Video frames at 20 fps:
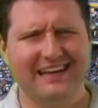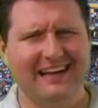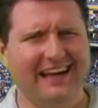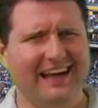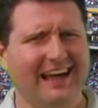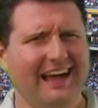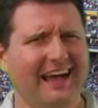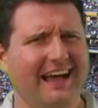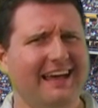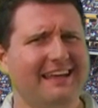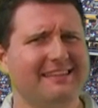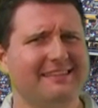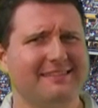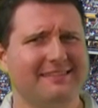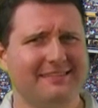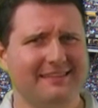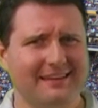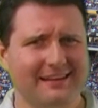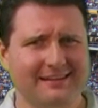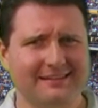I
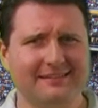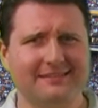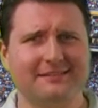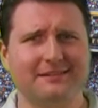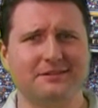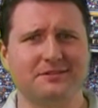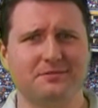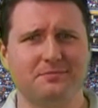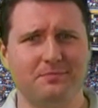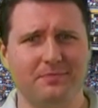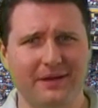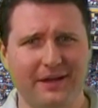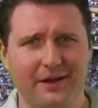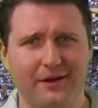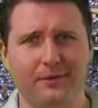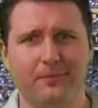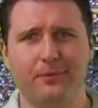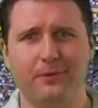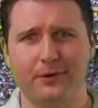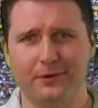think that there's
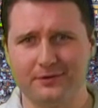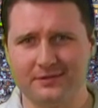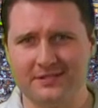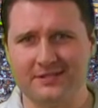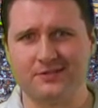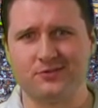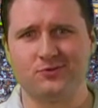better protein